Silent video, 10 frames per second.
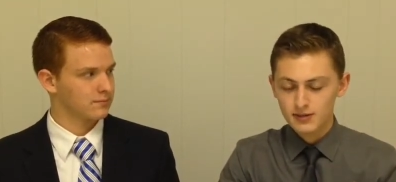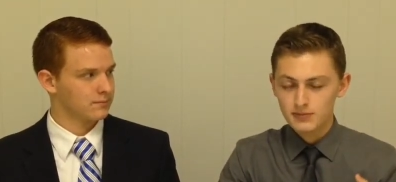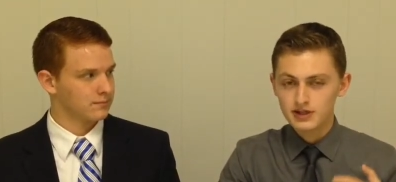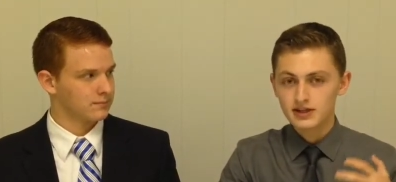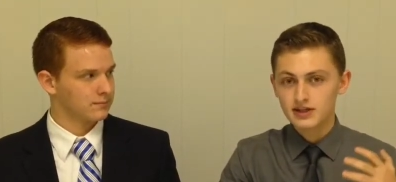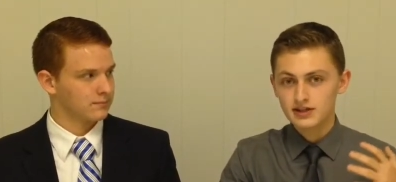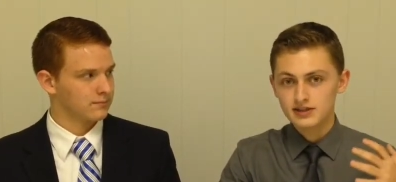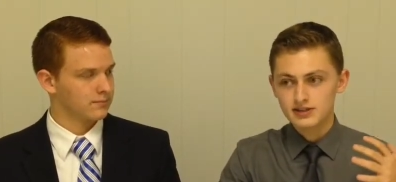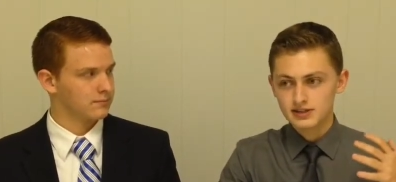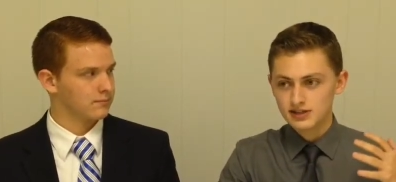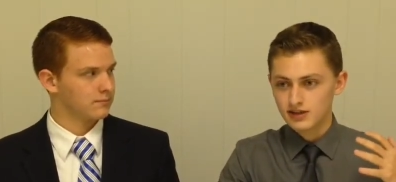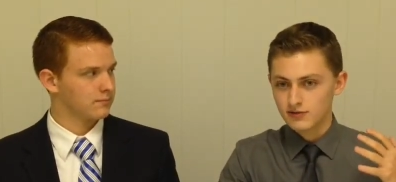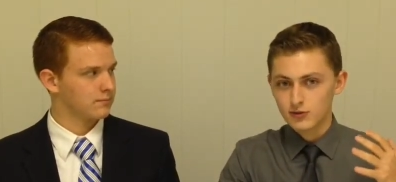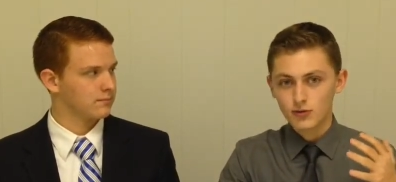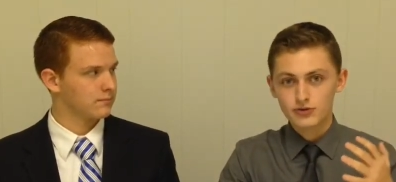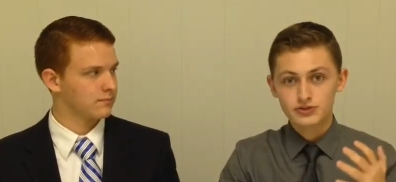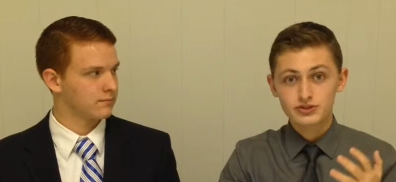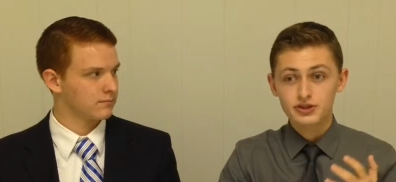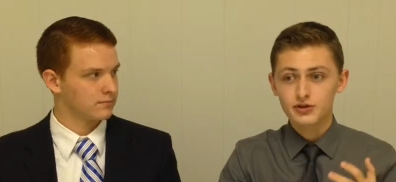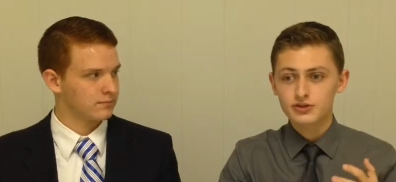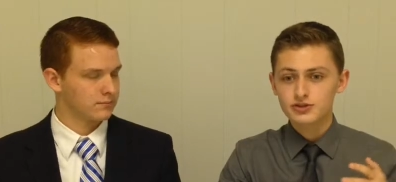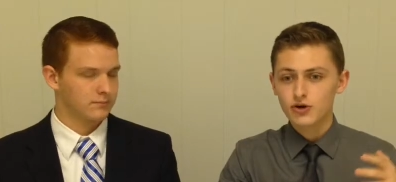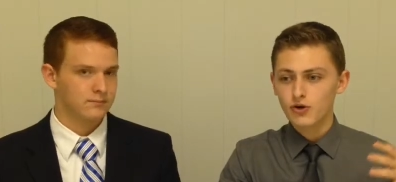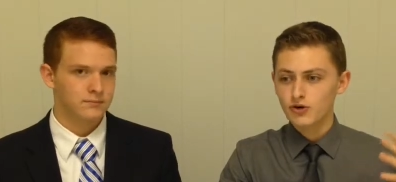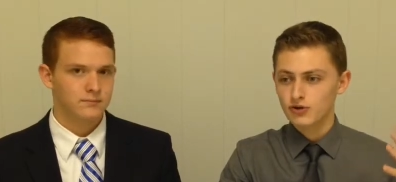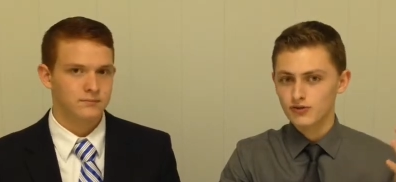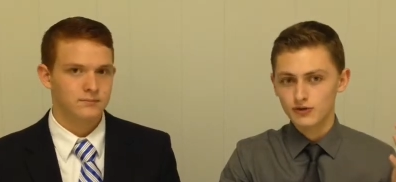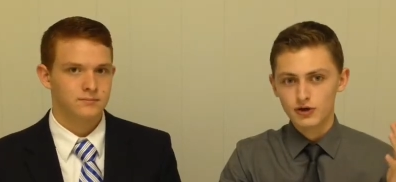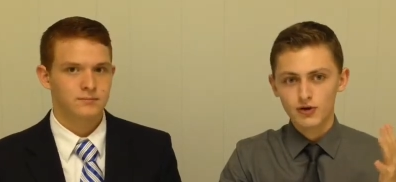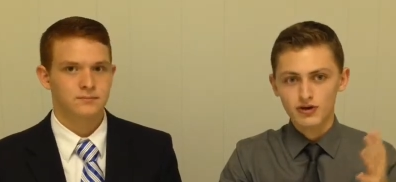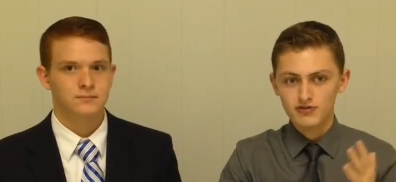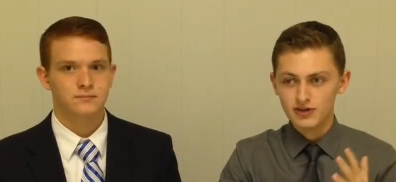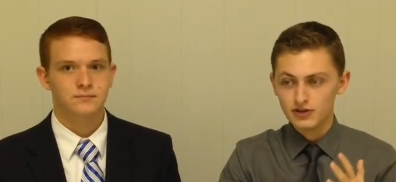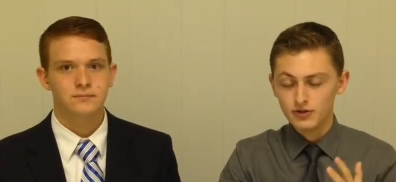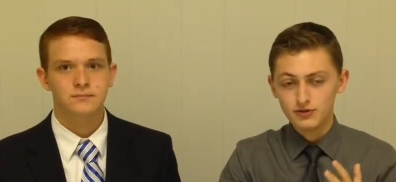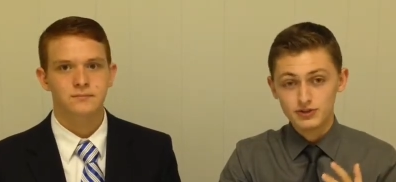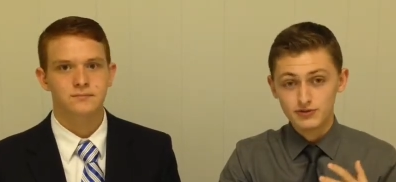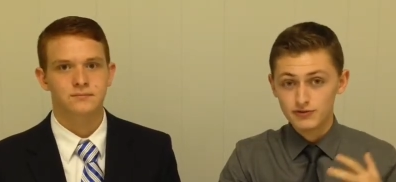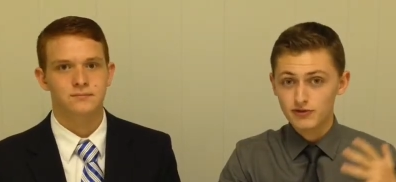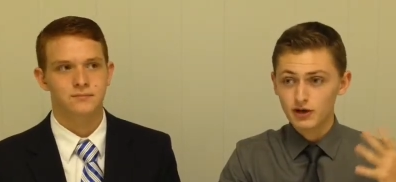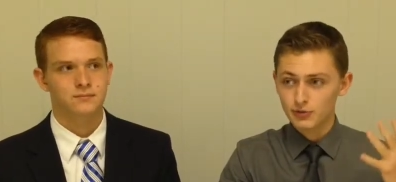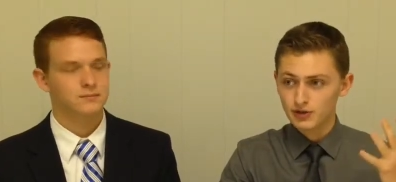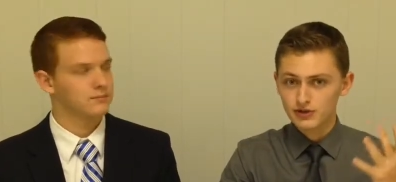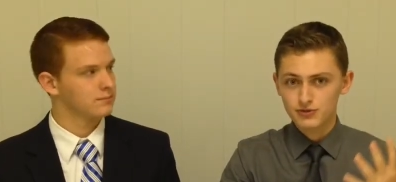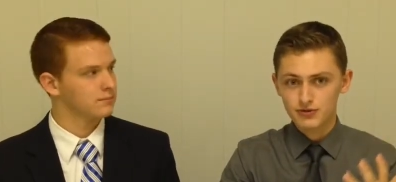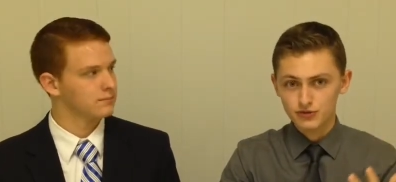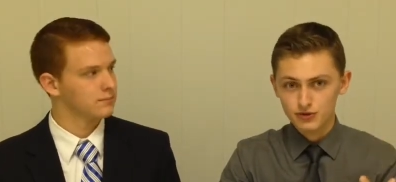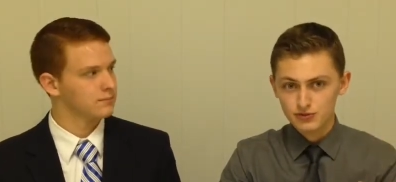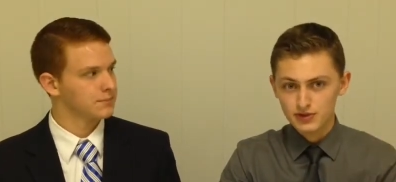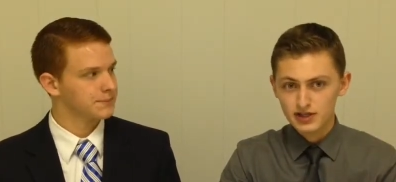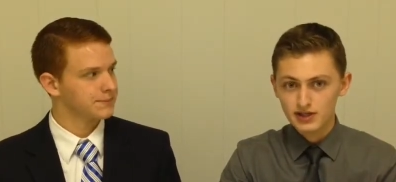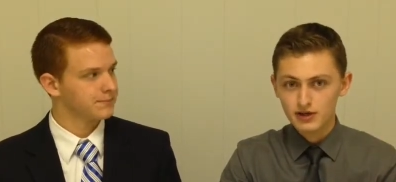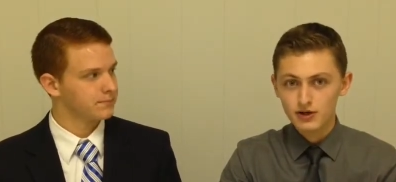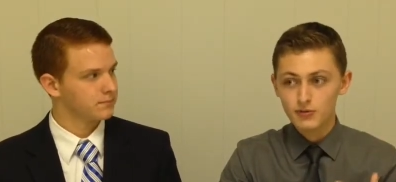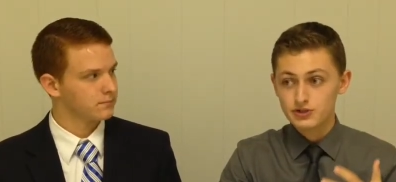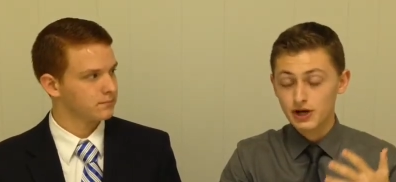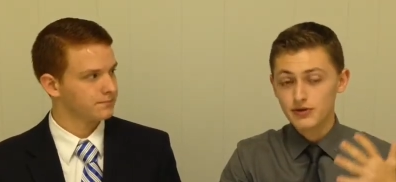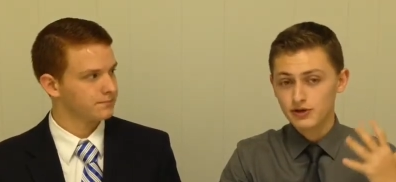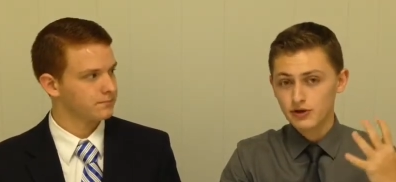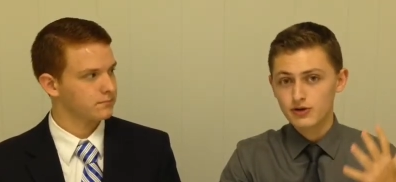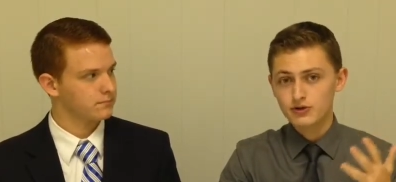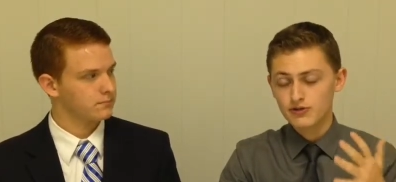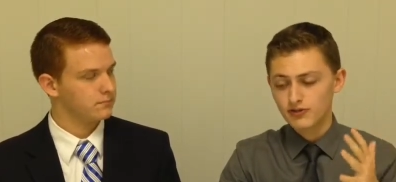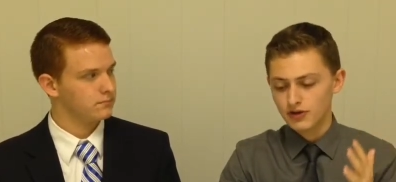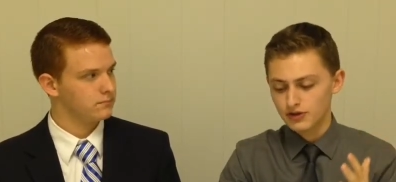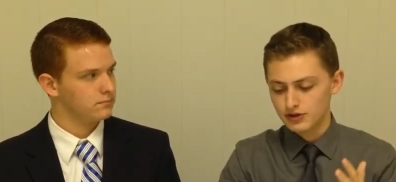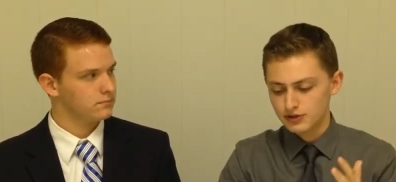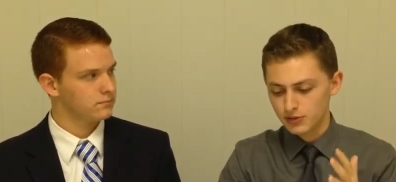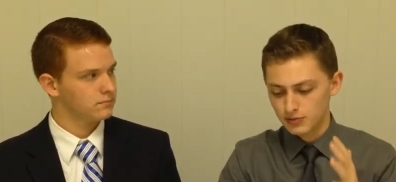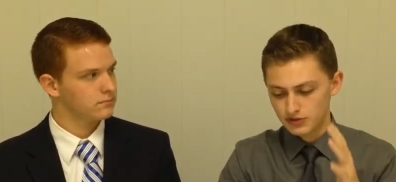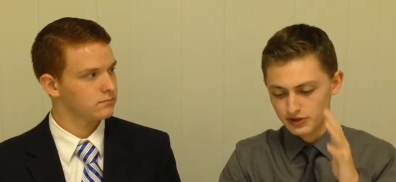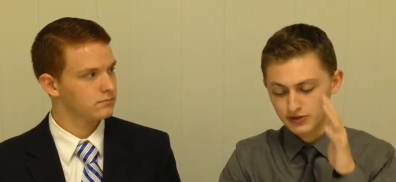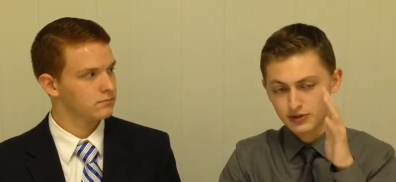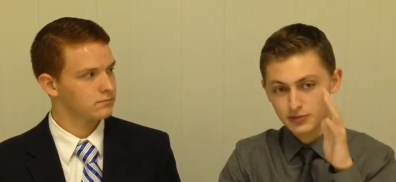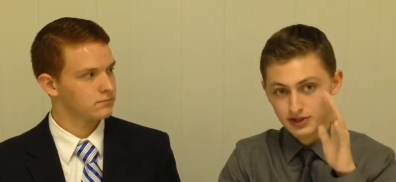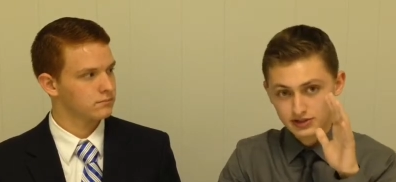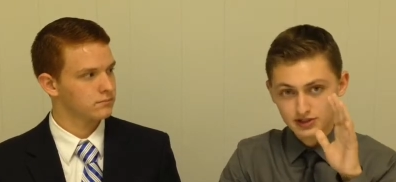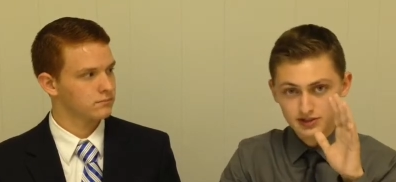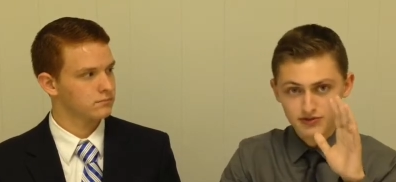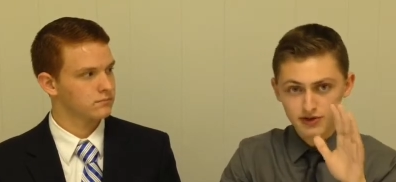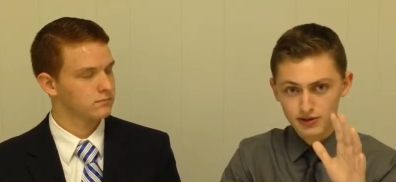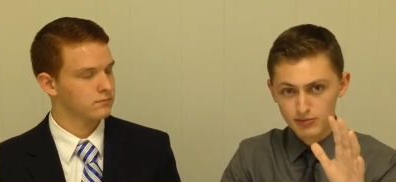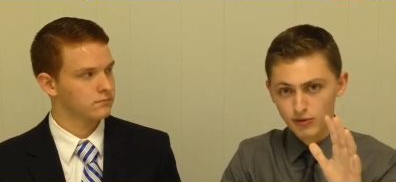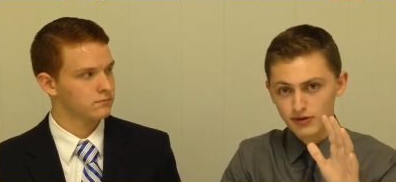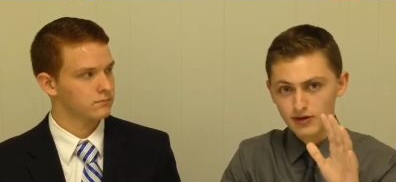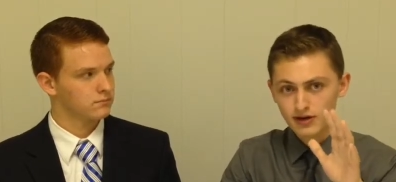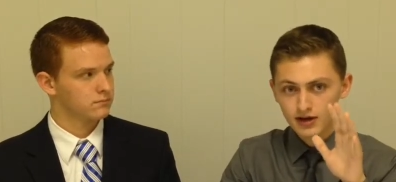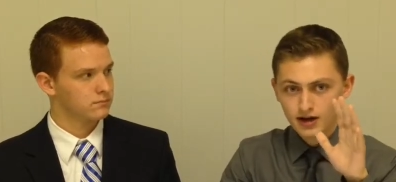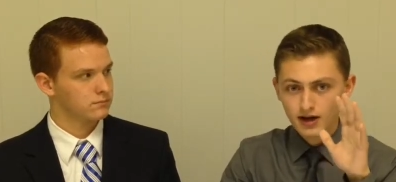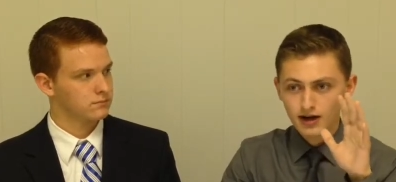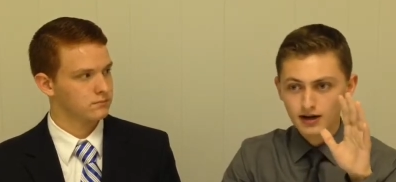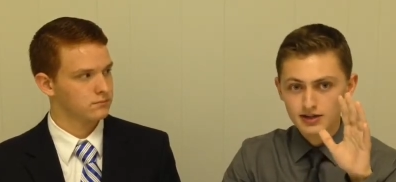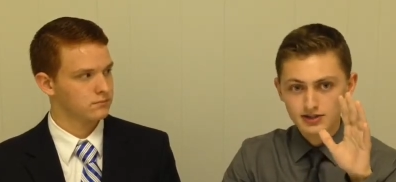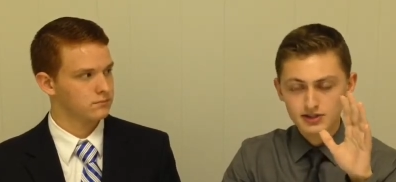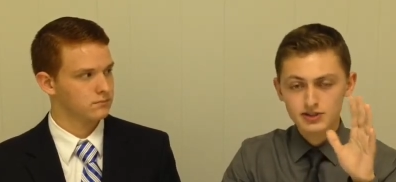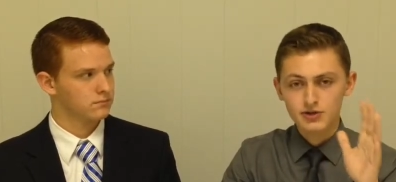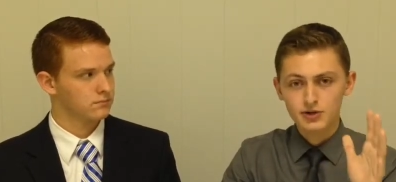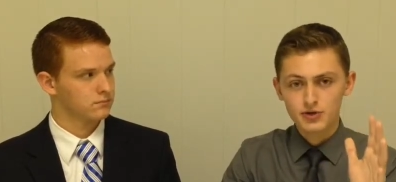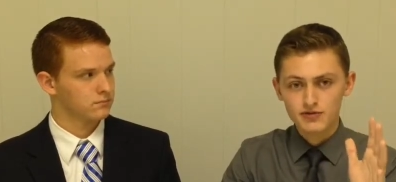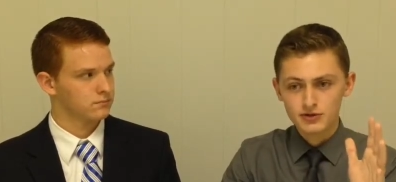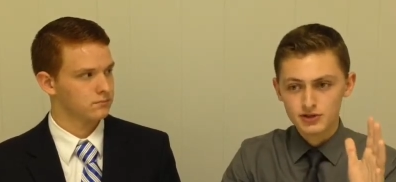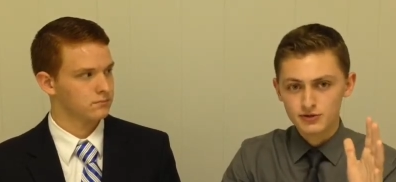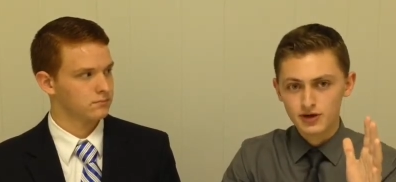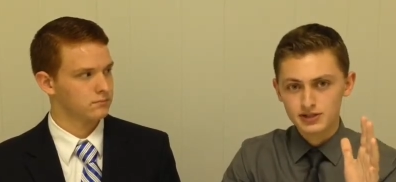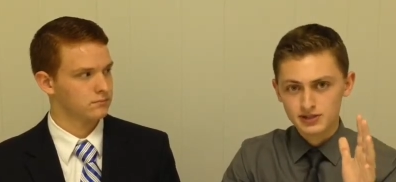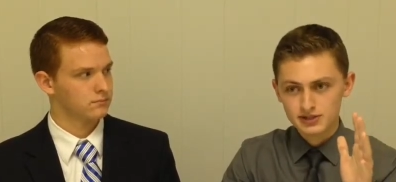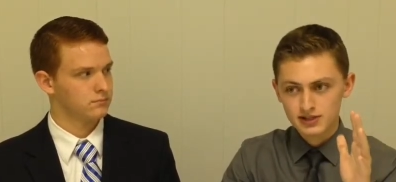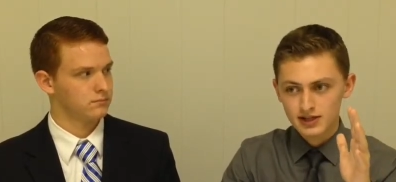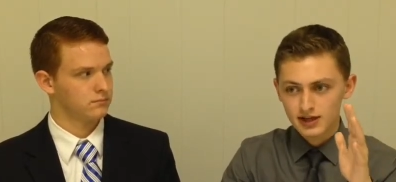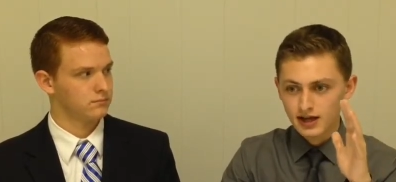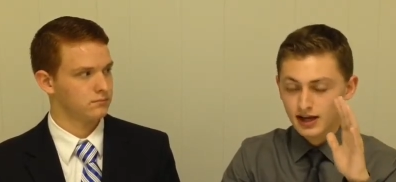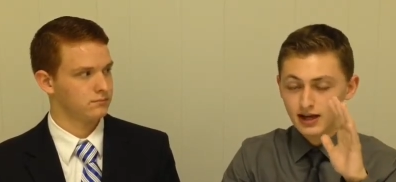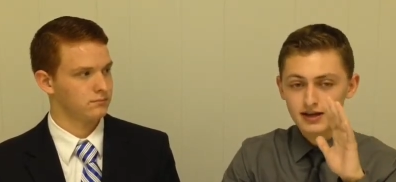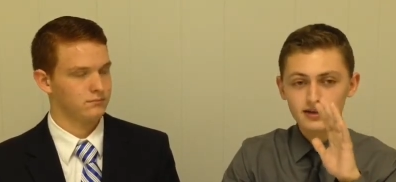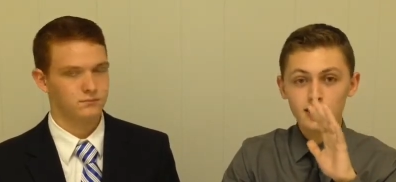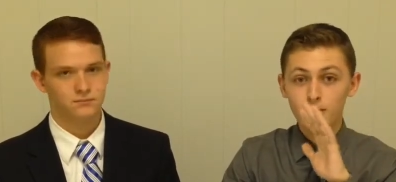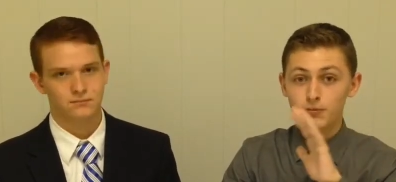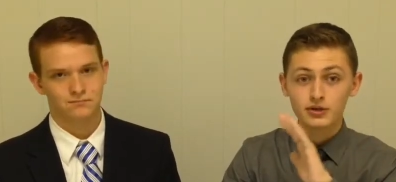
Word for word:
Speaker 1: because of course you know it's all over current event news if you follow any sort of news media which i would encourage you to follow this story particularly because it is very important uh, and is the syrian refugee crisis and now